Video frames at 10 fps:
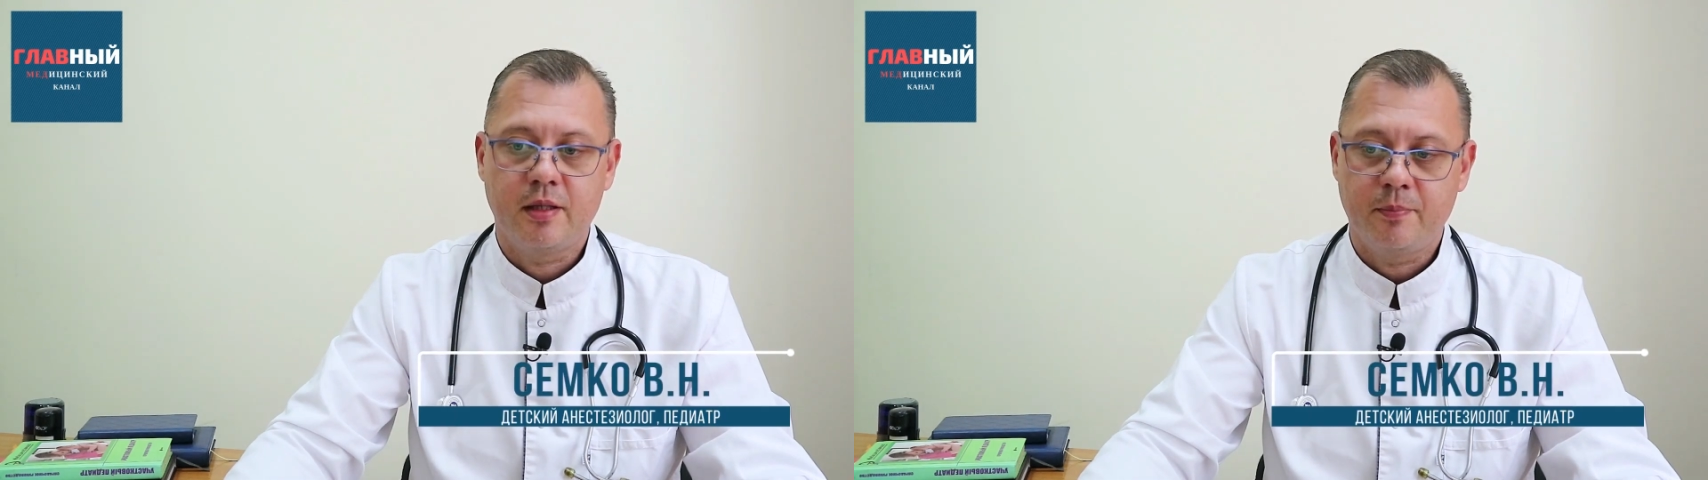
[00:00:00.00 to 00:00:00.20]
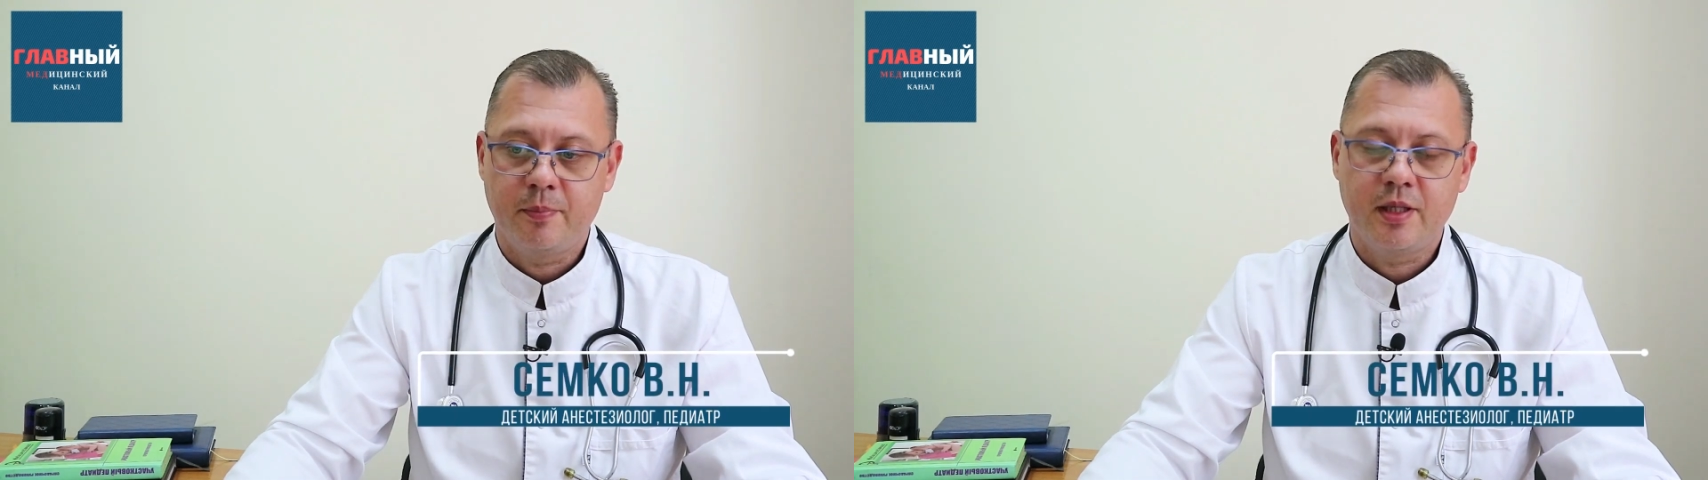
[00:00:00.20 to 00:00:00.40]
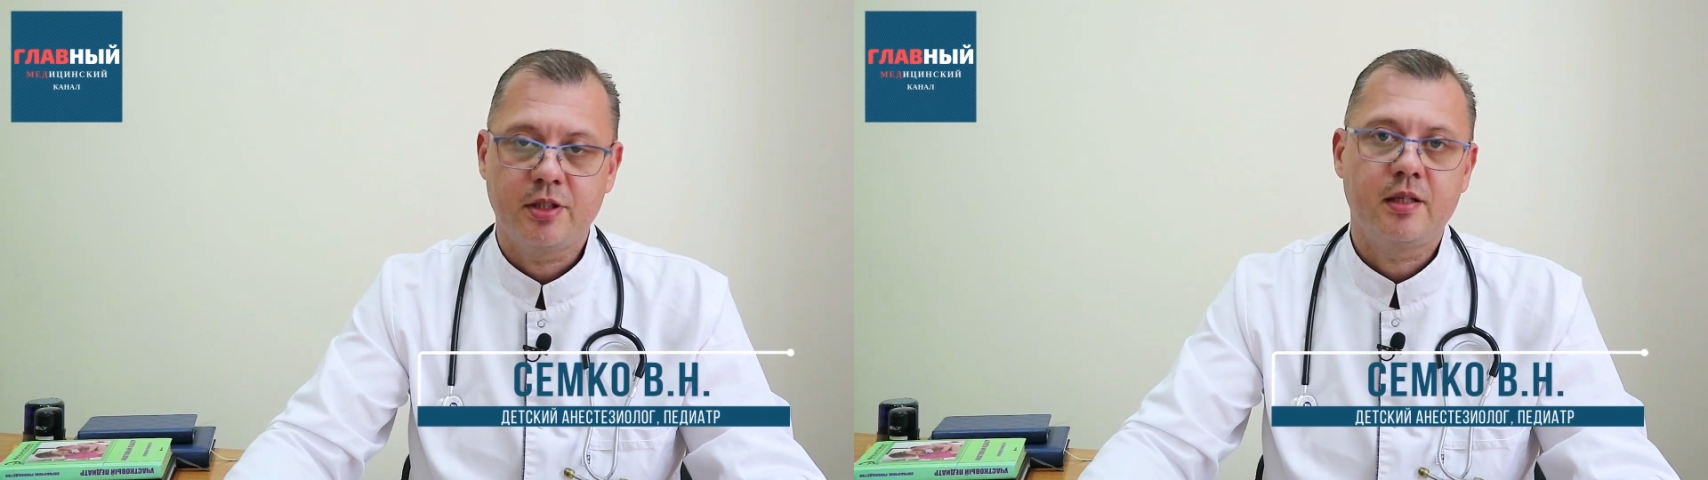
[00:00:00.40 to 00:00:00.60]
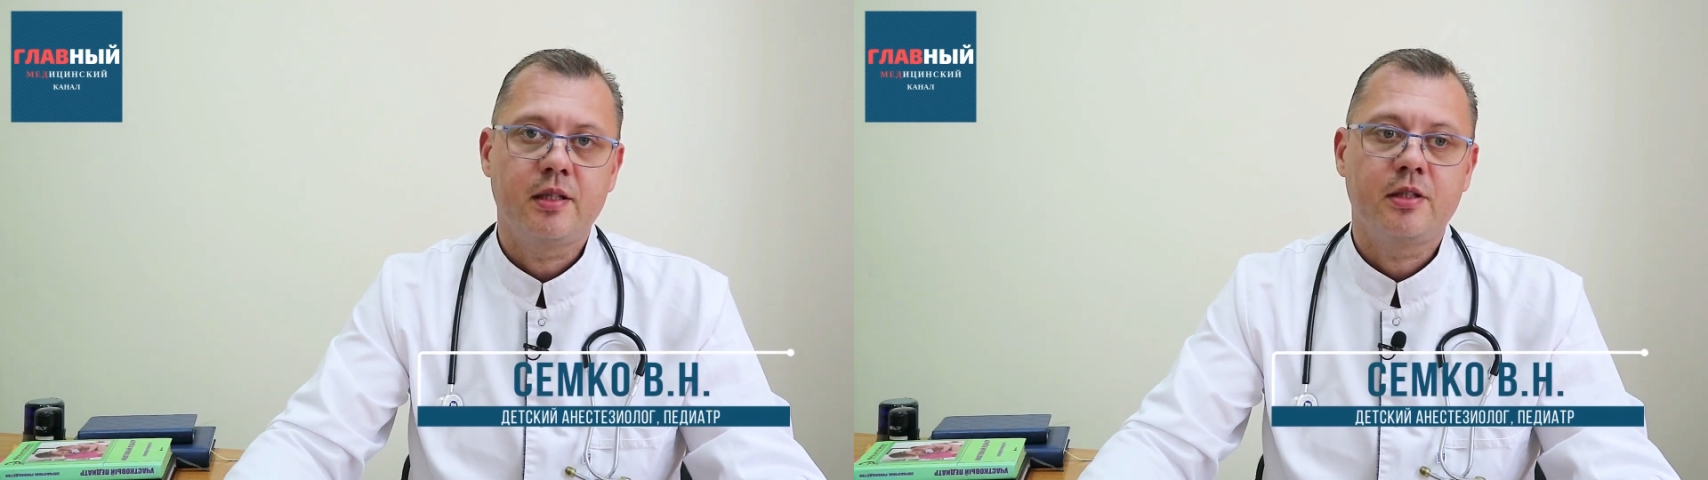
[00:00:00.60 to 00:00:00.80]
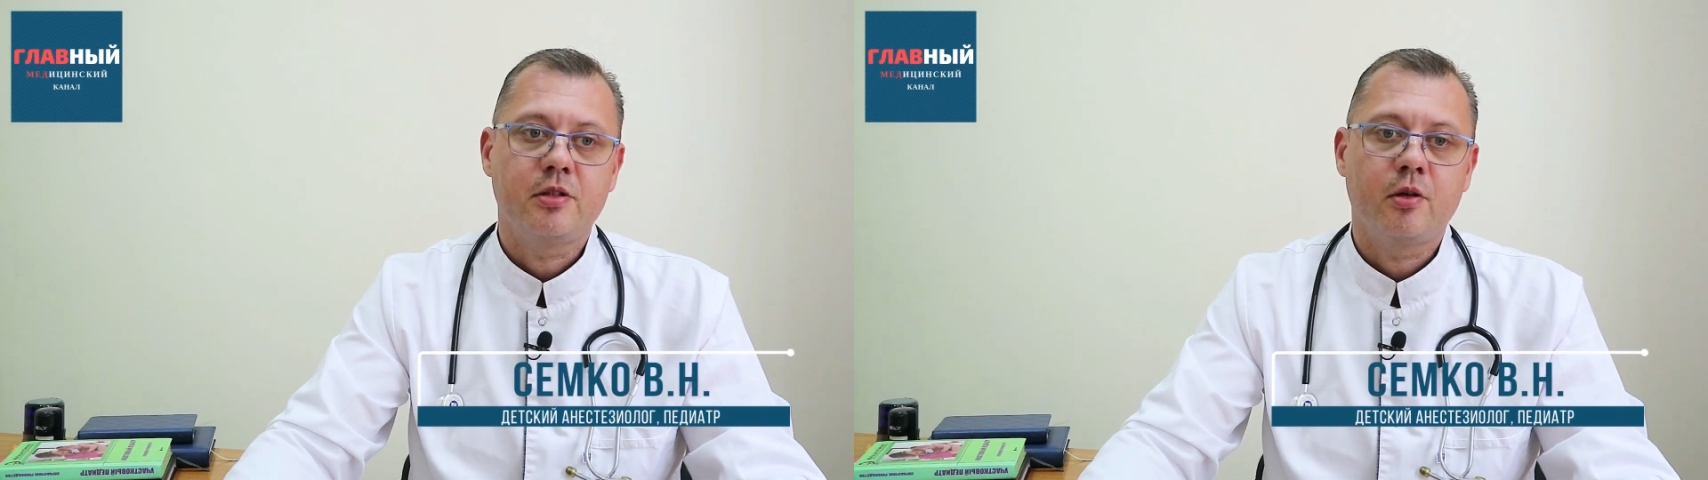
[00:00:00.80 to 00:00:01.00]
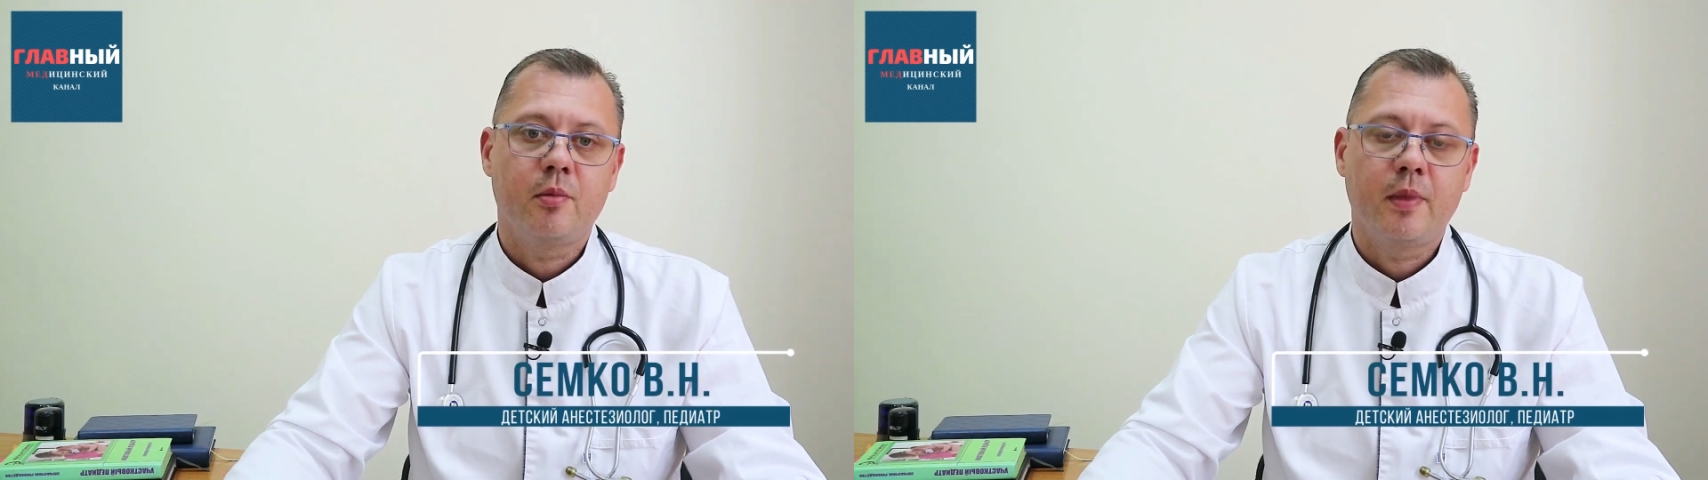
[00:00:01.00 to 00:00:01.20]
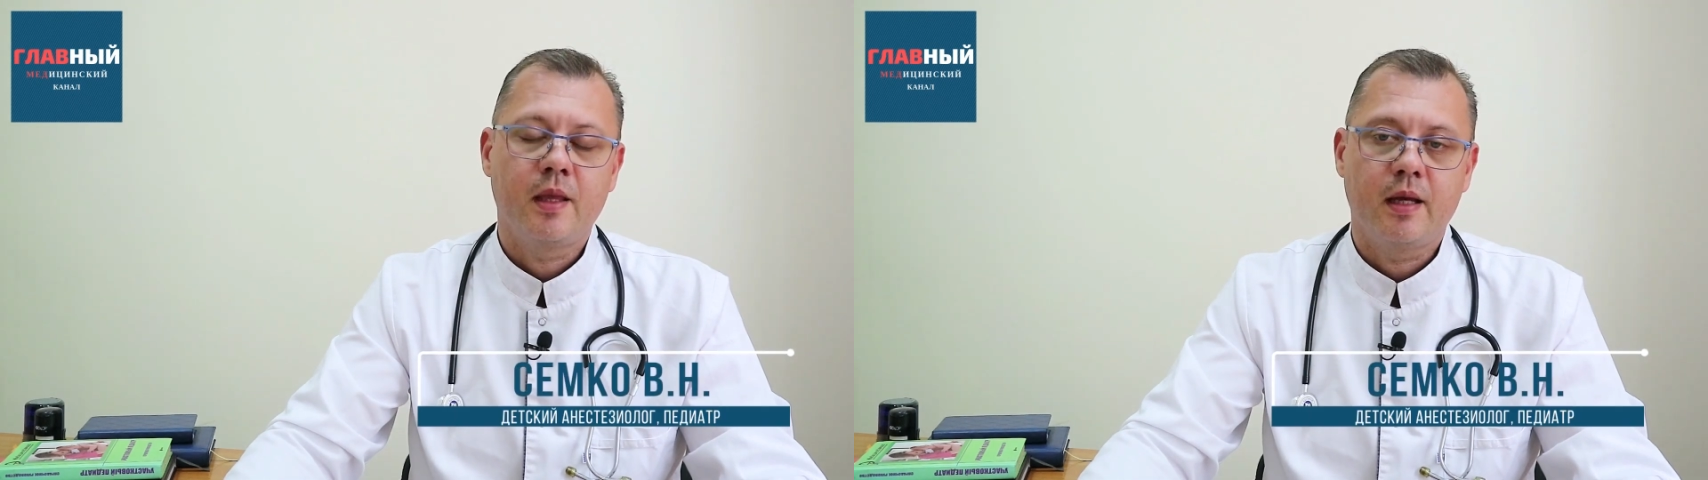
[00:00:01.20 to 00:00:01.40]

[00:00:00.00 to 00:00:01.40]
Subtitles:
immediately stopping